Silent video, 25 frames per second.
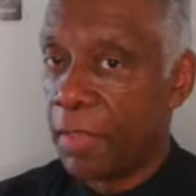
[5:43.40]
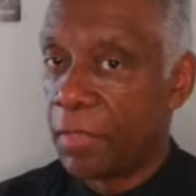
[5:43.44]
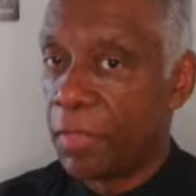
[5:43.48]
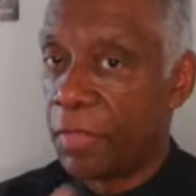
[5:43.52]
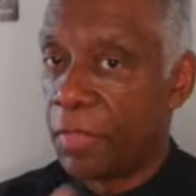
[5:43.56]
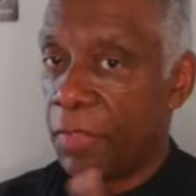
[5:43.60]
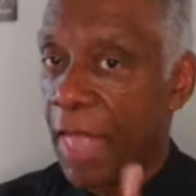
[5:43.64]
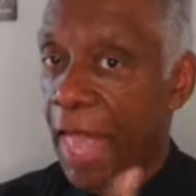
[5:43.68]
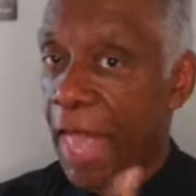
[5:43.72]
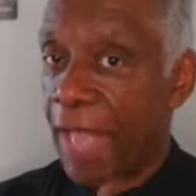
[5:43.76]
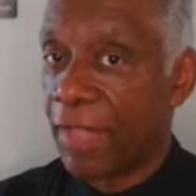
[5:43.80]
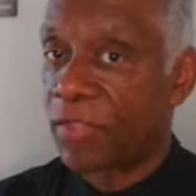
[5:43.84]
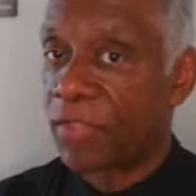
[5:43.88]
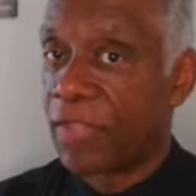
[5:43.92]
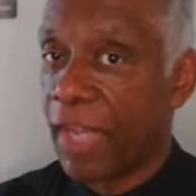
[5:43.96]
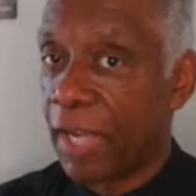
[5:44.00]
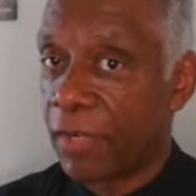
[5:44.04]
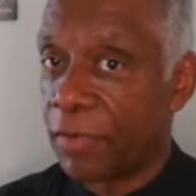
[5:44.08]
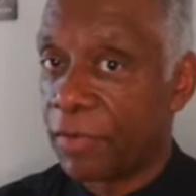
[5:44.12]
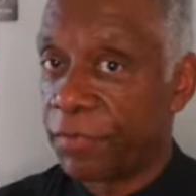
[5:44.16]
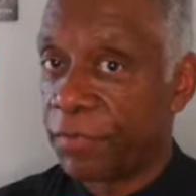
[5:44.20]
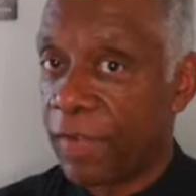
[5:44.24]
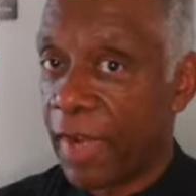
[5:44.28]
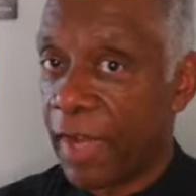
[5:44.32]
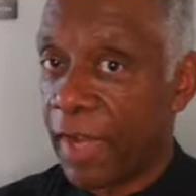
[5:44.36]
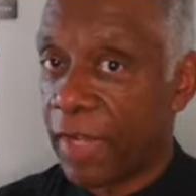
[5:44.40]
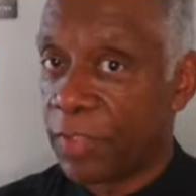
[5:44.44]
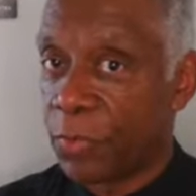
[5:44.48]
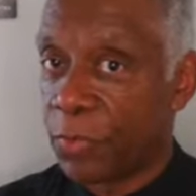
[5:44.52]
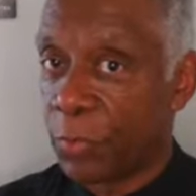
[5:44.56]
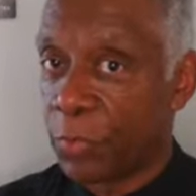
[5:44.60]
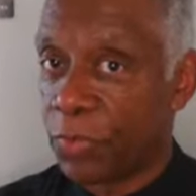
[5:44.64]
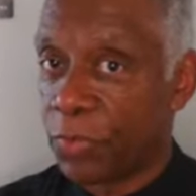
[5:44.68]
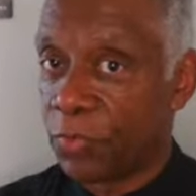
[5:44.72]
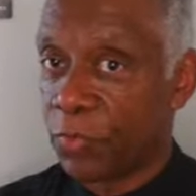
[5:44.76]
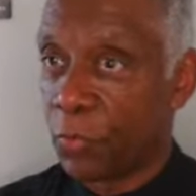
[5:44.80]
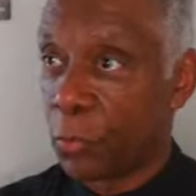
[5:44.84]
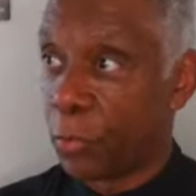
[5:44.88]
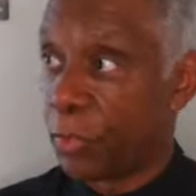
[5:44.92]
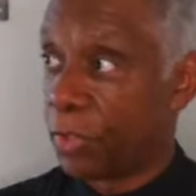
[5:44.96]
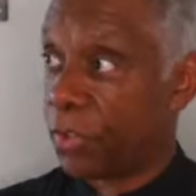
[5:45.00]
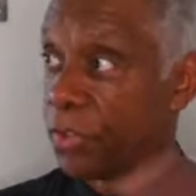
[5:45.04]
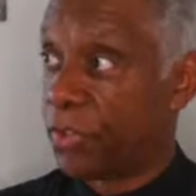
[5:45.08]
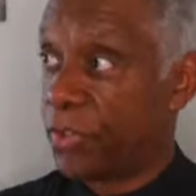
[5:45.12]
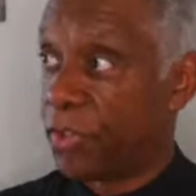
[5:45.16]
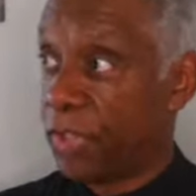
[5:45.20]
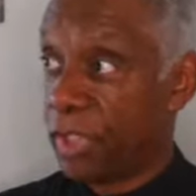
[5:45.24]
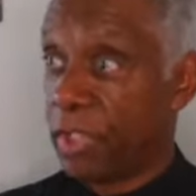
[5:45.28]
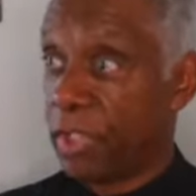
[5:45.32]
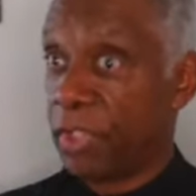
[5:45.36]
That sacrifice was for the
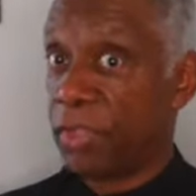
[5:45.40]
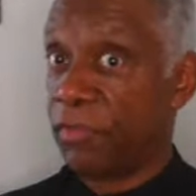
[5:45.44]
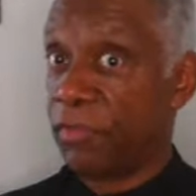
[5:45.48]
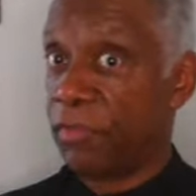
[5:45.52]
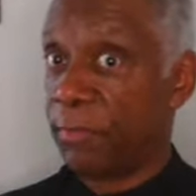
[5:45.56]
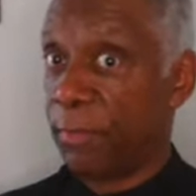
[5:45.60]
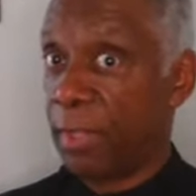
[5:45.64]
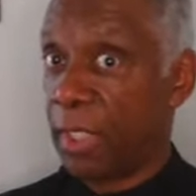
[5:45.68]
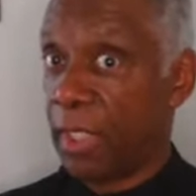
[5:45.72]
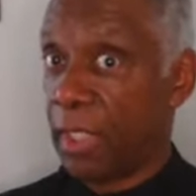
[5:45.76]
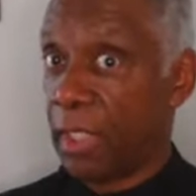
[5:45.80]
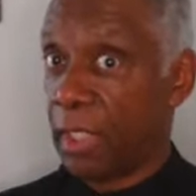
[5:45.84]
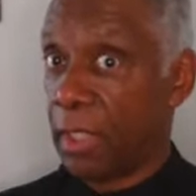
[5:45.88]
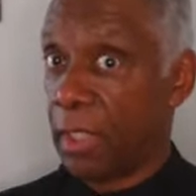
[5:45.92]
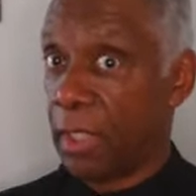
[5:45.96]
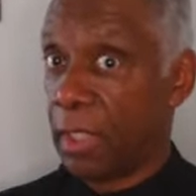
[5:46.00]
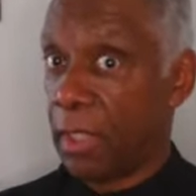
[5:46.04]
sins of many.